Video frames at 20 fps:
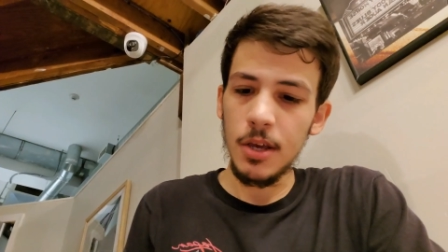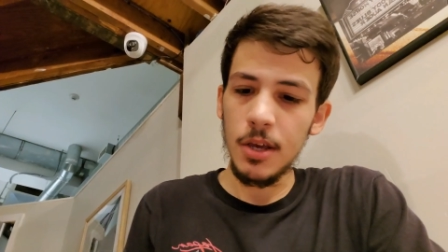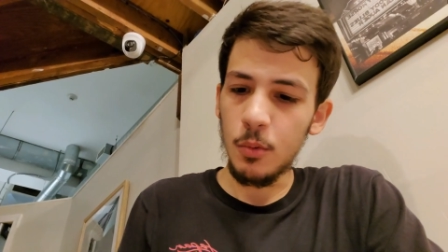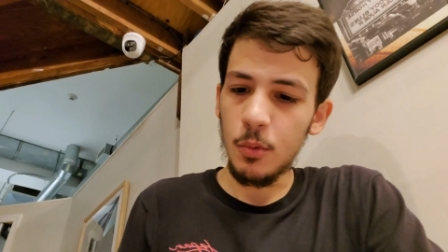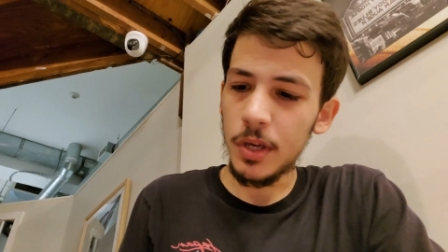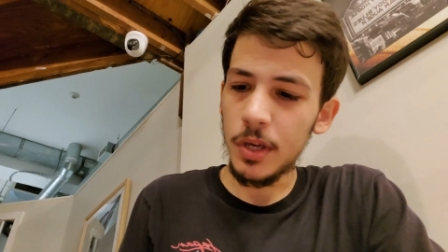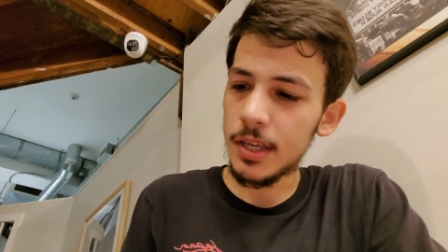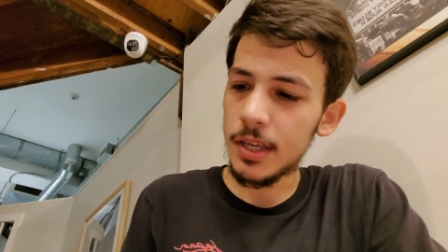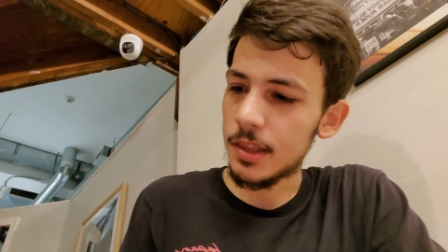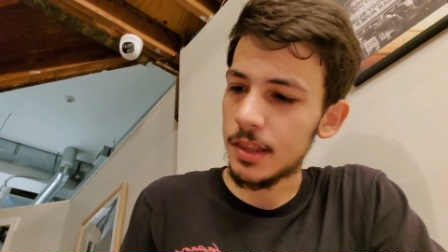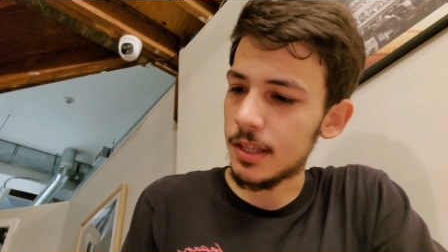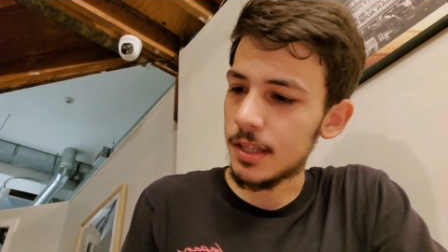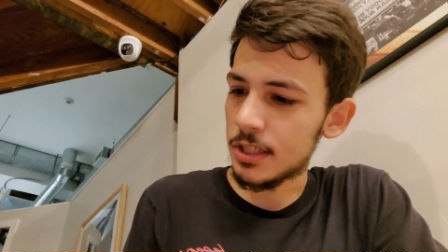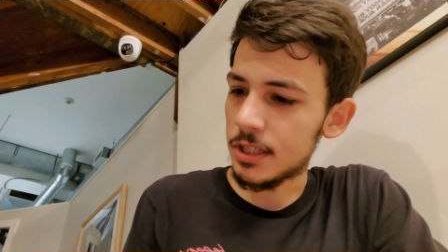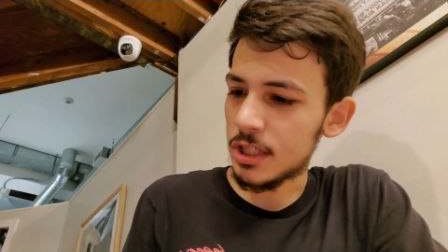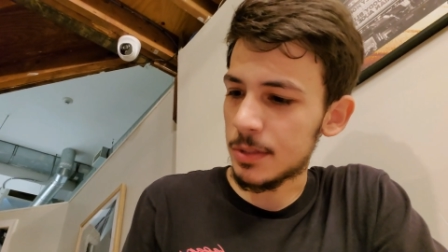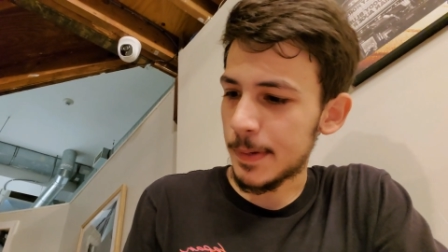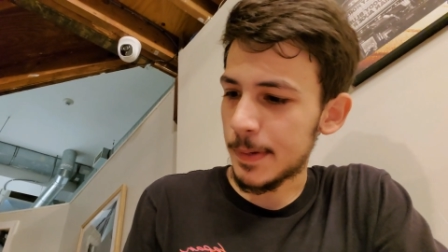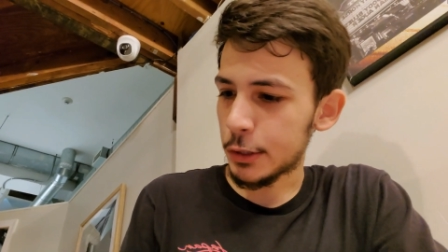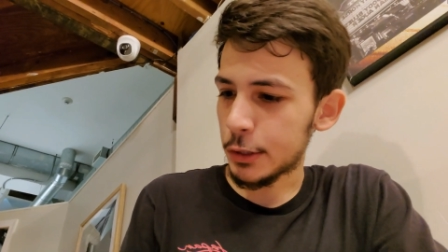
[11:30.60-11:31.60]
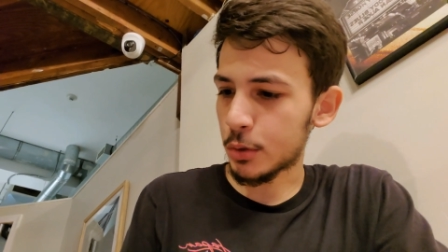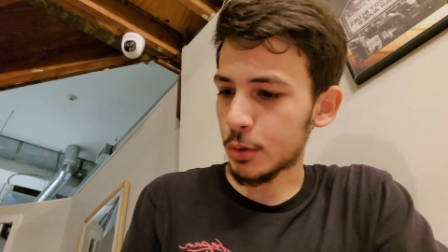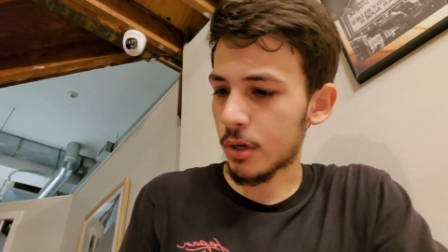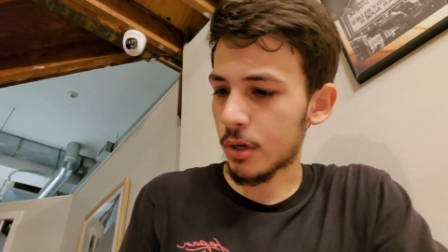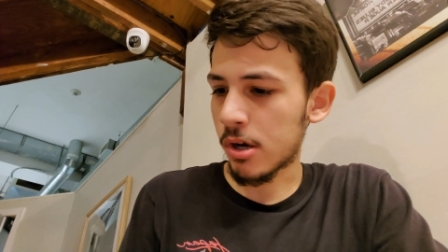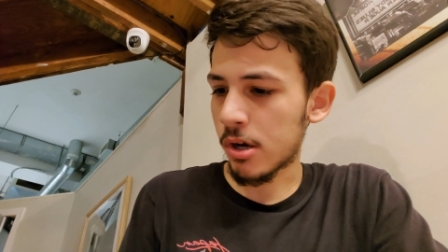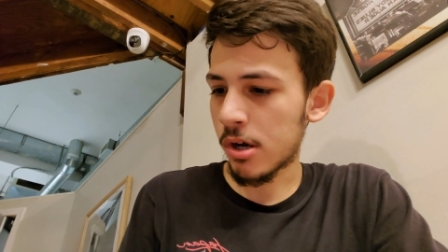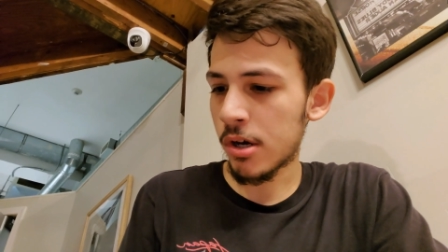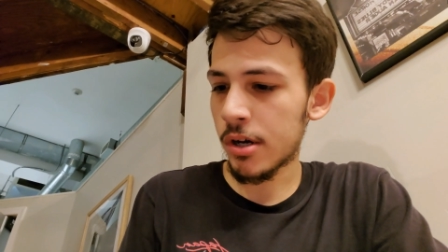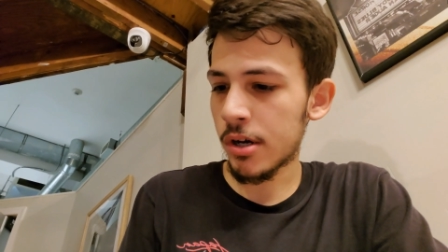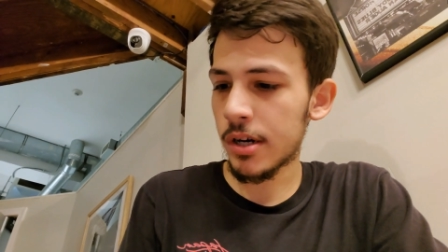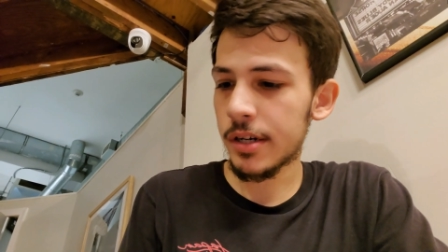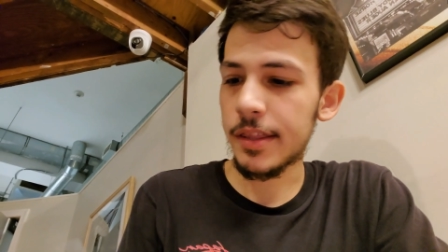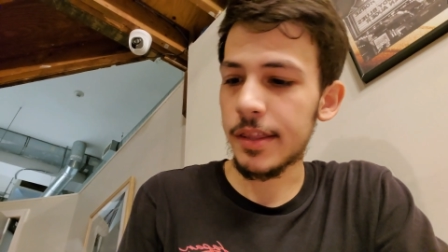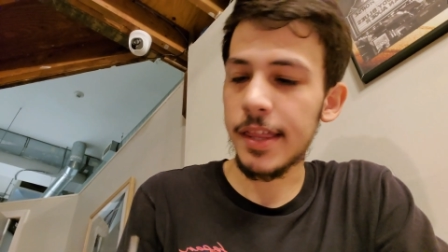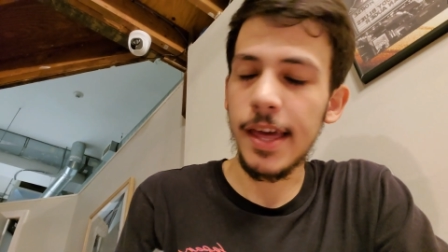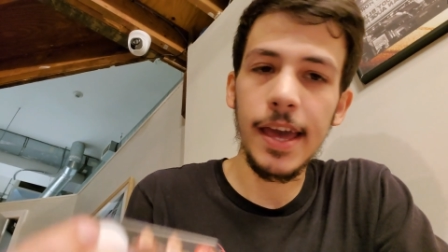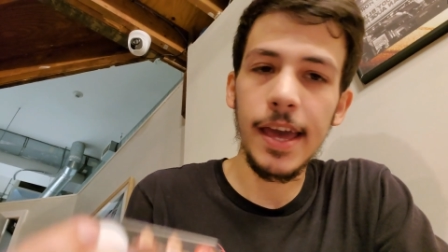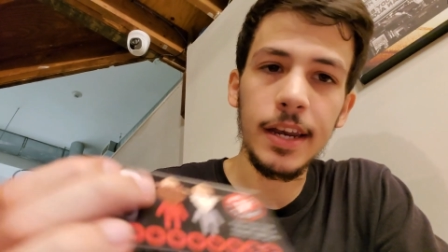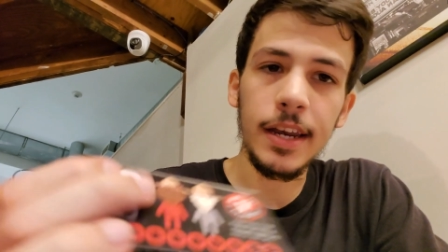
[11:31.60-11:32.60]
We get this special card
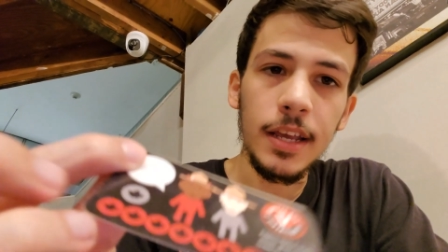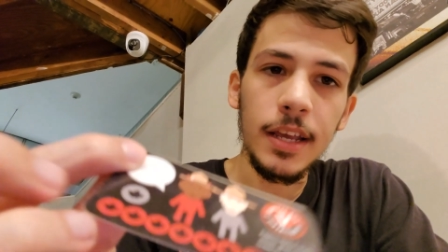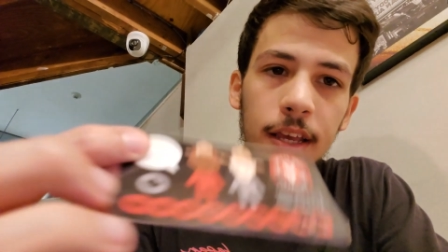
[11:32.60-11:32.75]
that